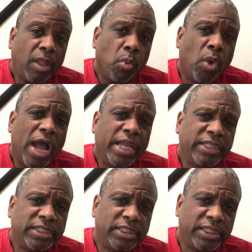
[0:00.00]
why
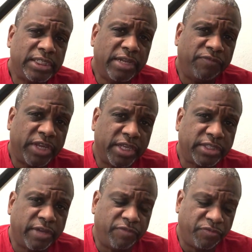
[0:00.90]
is the
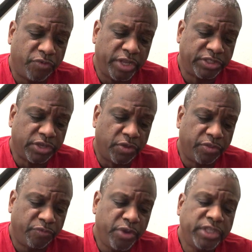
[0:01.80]
significance of the friend zone?
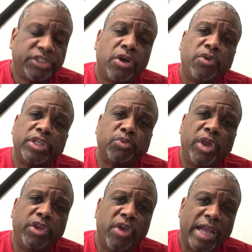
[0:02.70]
The friend zone is
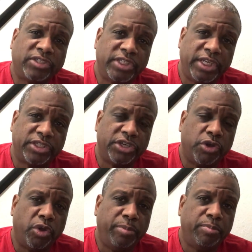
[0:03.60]
where you actually get to
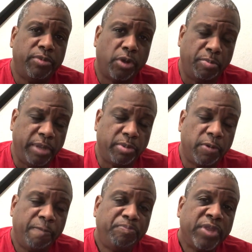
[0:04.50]
know know people.
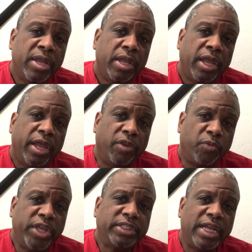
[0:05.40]
And the
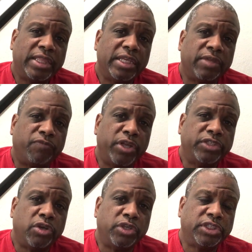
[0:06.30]
reason I think the friend
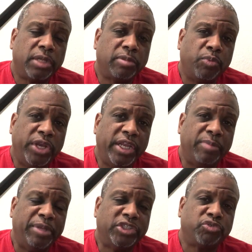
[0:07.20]
zone is something we need
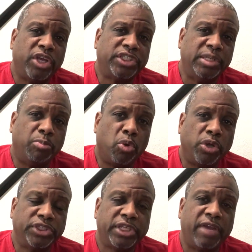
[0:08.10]
to be stressing more
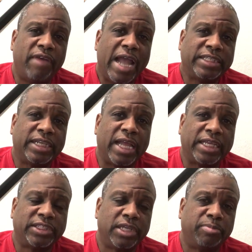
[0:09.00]
instead of acting
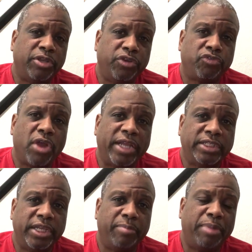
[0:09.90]
like it's something you're trying
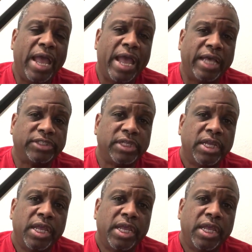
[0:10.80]
to get past